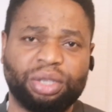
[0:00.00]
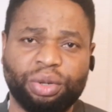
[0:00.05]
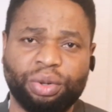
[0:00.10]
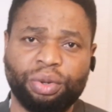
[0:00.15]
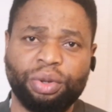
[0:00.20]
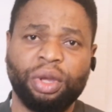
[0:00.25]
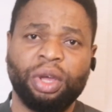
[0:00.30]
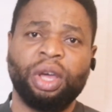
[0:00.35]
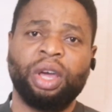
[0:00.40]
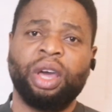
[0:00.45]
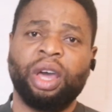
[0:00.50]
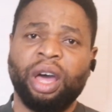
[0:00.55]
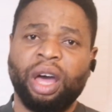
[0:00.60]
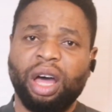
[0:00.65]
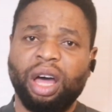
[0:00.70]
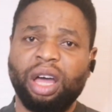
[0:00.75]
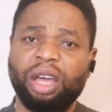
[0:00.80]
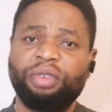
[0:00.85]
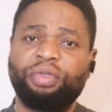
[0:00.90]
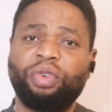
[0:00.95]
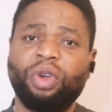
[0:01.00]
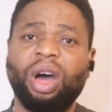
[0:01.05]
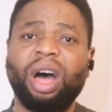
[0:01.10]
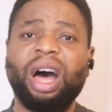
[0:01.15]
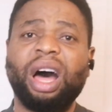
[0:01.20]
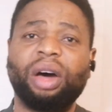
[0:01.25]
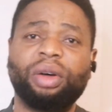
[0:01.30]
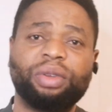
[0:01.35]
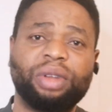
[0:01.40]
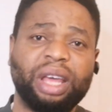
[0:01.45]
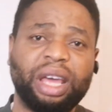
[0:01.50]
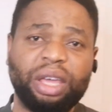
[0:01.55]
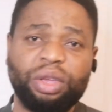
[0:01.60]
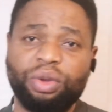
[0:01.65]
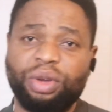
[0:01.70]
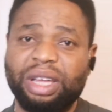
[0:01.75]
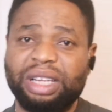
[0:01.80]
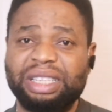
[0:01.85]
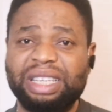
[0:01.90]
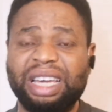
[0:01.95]
So if you are out there,
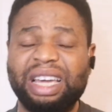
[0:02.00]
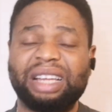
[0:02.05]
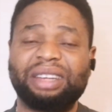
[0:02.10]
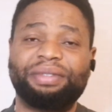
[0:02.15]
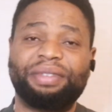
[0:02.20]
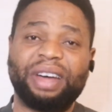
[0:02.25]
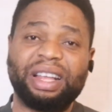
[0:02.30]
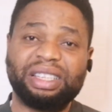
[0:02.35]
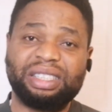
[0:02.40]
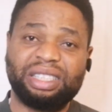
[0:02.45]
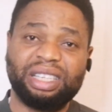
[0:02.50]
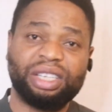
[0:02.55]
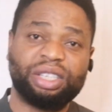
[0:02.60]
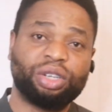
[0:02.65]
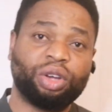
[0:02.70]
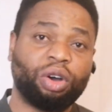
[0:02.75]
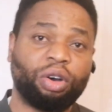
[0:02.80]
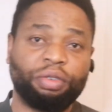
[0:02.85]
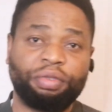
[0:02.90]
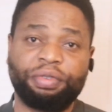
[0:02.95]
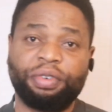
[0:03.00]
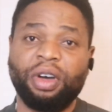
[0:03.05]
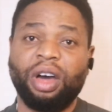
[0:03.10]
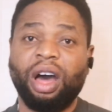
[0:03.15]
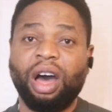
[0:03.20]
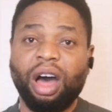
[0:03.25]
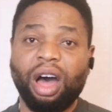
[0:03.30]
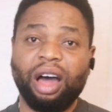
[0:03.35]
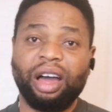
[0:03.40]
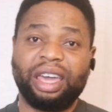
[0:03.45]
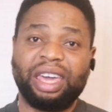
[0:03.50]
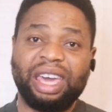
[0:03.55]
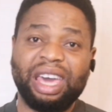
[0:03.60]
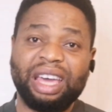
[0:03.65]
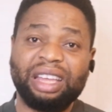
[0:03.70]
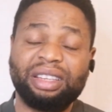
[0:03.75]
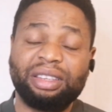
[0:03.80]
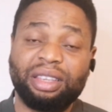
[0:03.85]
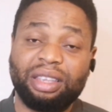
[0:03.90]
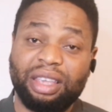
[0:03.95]
you can take advantage of our
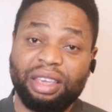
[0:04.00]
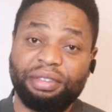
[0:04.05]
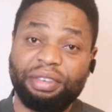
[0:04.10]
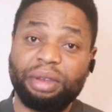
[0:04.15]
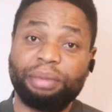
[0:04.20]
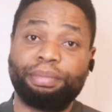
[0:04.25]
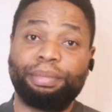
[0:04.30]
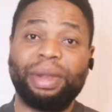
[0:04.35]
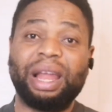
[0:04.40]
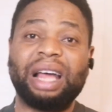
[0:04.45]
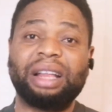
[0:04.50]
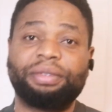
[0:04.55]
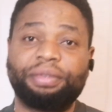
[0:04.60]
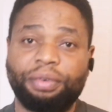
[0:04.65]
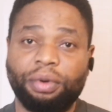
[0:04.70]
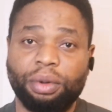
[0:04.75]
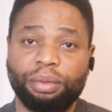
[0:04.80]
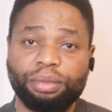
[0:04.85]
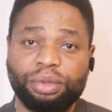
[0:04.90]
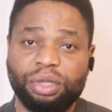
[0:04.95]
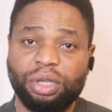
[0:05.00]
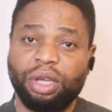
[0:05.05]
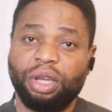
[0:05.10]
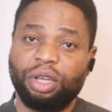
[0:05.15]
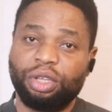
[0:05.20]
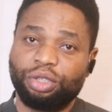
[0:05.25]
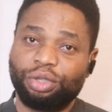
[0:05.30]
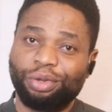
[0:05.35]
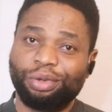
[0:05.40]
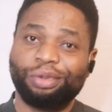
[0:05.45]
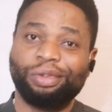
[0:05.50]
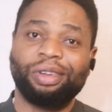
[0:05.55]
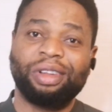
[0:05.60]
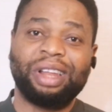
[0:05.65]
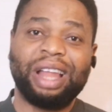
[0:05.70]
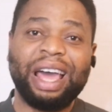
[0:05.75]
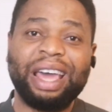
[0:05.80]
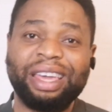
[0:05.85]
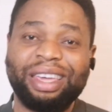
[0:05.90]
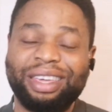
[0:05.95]
caregiving platforms. So
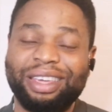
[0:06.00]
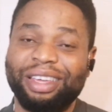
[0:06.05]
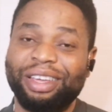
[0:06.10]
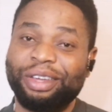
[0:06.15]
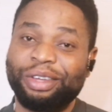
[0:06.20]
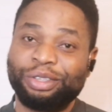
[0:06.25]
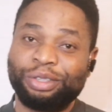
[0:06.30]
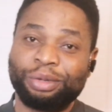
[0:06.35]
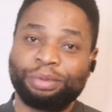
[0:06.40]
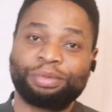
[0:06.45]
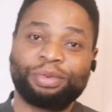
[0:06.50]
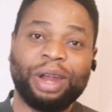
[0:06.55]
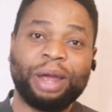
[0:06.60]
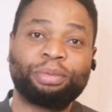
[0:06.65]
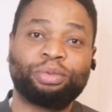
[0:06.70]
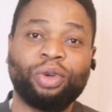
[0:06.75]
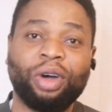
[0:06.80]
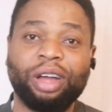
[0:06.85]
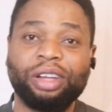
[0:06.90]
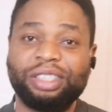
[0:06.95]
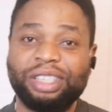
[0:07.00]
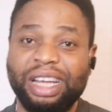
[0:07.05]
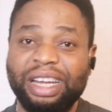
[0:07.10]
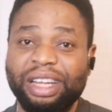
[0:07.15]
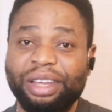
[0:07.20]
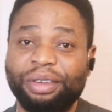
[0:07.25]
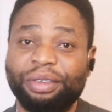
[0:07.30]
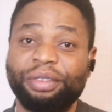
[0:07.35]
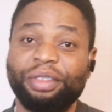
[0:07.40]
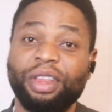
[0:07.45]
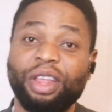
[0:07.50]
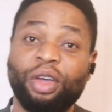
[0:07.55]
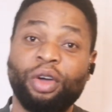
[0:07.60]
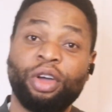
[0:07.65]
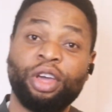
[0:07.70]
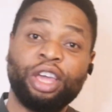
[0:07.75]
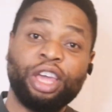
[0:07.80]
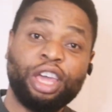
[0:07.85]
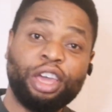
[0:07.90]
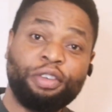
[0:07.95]
subscribe to our channel.
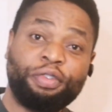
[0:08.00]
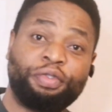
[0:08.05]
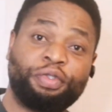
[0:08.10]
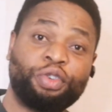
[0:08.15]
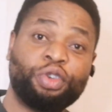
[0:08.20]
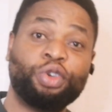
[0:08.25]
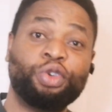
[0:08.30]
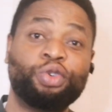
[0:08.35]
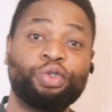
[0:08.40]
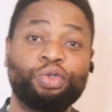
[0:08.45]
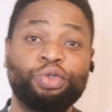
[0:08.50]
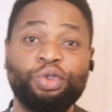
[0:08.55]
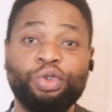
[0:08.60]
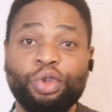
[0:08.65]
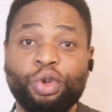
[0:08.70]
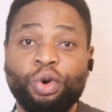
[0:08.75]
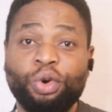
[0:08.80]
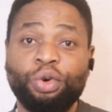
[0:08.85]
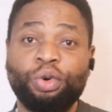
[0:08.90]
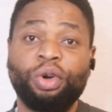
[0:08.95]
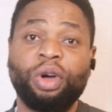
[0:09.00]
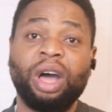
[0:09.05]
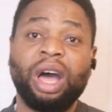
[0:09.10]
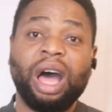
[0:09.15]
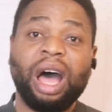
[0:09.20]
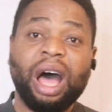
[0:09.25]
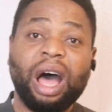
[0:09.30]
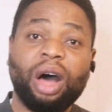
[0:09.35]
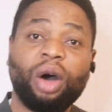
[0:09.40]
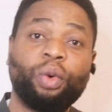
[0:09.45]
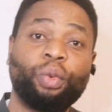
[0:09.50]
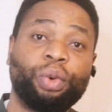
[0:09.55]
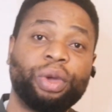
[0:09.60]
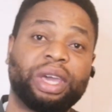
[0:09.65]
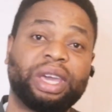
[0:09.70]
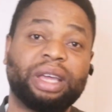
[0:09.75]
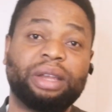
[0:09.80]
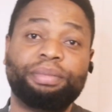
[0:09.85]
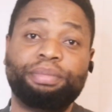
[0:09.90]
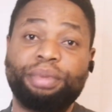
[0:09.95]
If you know how we
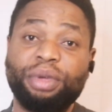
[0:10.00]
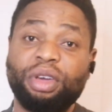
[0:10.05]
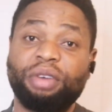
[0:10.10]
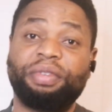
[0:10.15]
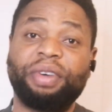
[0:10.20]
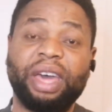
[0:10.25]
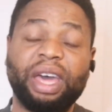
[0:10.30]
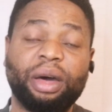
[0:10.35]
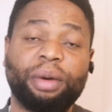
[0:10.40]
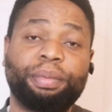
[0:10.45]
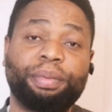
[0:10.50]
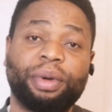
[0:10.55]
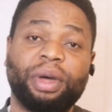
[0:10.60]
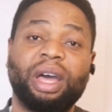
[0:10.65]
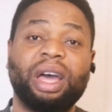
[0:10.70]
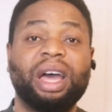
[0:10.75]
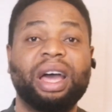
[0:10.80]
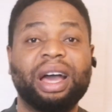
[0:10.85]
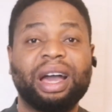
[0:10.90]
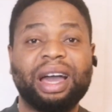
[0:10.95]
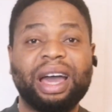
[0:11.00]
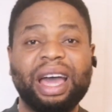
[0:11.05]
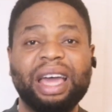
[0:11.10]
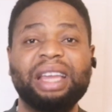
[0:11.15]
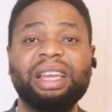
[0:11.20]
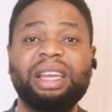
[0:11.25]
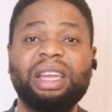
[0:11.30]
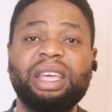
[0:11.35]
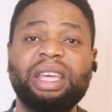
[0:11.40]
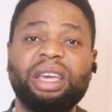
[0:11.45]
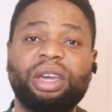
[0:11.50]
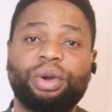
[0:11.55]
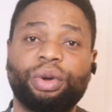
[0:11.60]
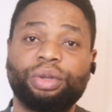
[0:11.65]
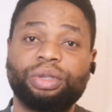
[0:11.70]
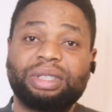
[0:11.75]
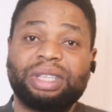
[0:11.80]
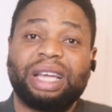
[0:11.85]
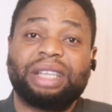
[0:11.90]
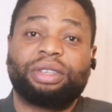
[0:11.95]
can be of help, kindly
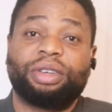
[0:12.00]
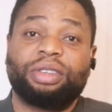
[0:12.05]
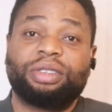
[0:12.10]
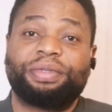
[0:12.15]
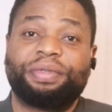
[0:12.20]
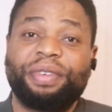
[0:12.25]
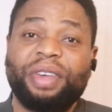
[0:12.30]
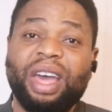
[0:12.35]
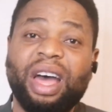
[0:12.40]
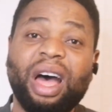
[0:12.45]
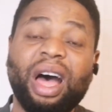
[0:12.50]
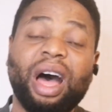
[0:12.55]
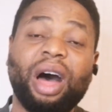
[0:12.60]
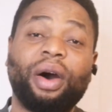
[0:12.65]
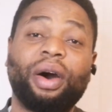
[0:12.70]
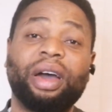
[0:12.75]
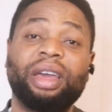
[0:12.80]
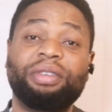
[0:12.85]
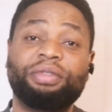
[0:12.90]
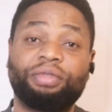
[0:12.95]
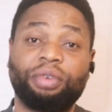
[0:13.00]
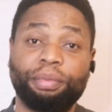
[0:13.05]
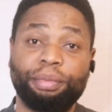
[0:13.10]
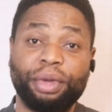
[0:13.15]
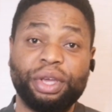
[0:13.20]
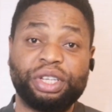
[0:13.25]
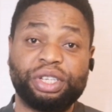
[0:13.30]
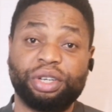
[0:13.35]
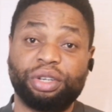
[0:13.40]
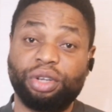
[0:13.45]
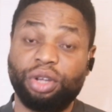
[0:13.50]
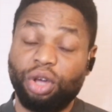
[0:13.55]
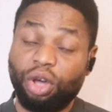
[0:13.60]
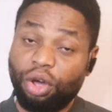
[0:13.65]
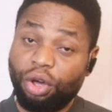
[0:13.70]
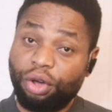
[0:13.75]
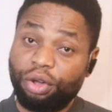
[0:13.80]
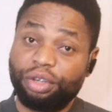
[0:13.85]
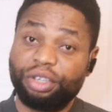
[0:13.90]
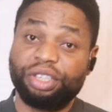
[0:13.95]
contact us via our
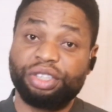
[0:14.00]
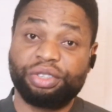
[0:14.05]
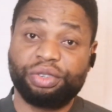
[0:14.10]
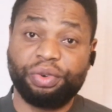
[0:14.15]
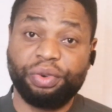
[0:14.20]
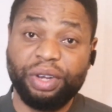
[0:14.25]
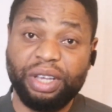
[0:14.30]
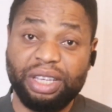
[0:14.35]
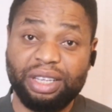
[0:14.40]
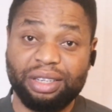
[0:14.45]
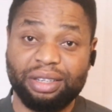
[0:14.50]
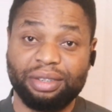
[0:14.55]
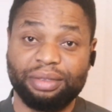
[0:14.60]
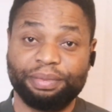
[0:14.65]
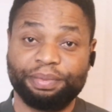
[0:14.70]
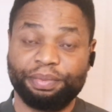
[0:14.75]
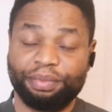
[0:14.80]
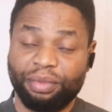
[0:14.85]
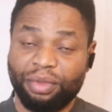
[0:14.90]
information on the screen.